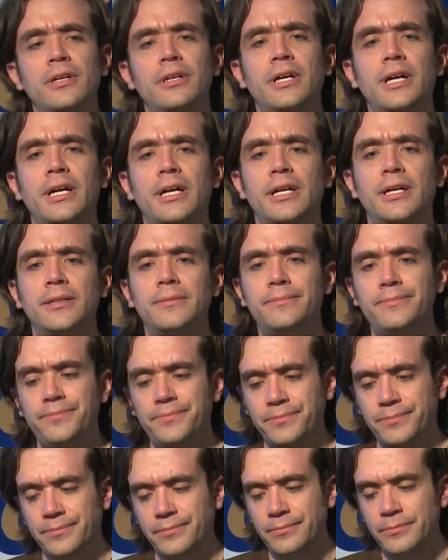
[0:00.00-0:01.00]
Um,
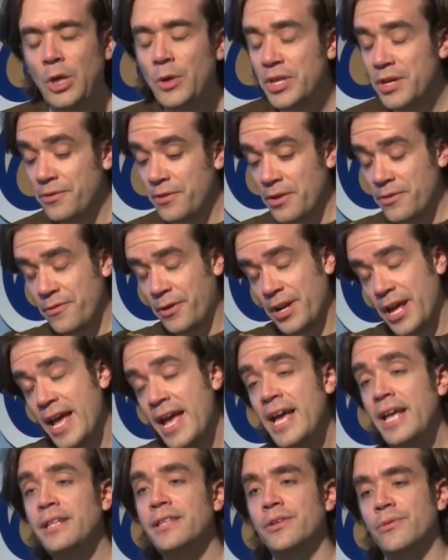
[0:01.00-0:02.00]
no, they'd, they'd, found a
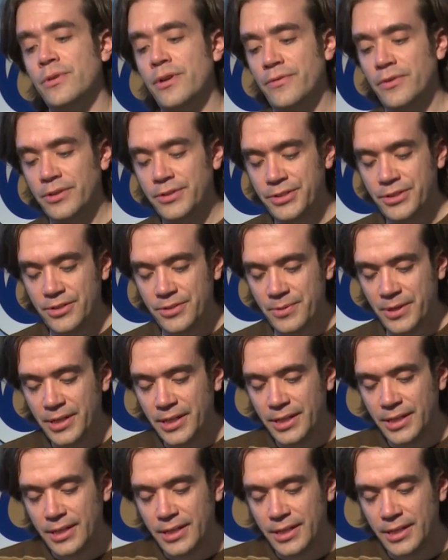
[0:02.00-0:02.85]
head in the river, excuse me.